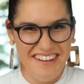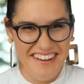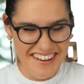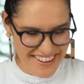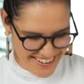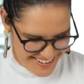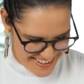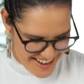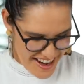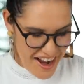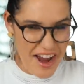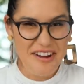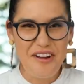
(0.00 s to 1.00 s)

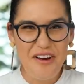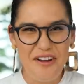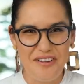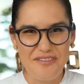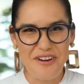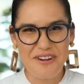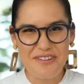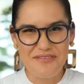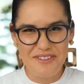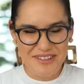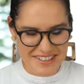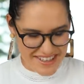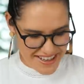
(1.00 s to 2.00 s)
I know, very
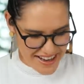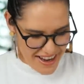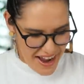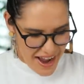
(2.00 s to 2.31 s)
confusing.